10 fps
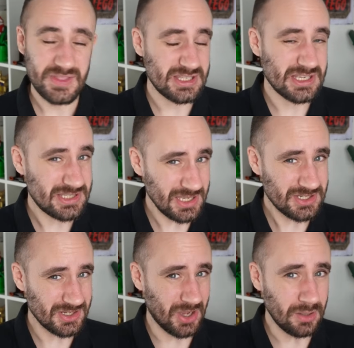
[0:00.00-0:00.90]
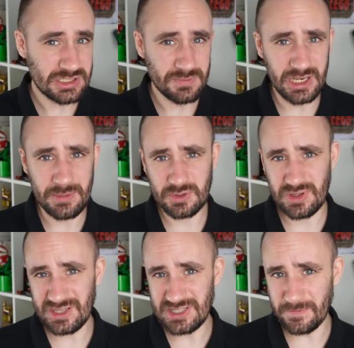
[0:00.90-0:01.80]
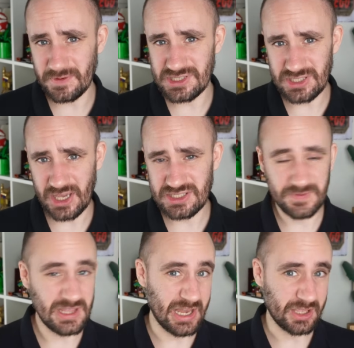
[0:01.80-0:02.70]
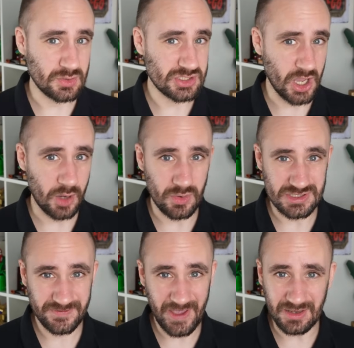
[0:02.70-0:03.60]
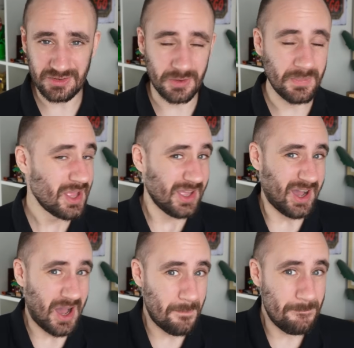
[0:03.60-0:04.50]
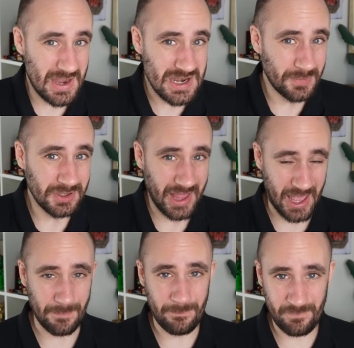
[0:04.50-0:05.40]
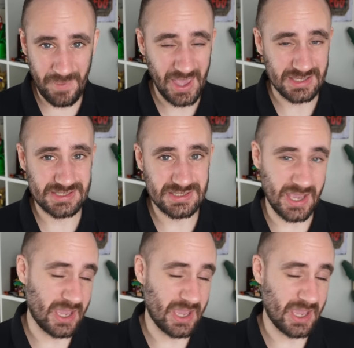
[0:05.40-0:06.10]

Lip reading: The distinction ultimately between the different sides of the LEGO Star Wars fandom are minimal at best.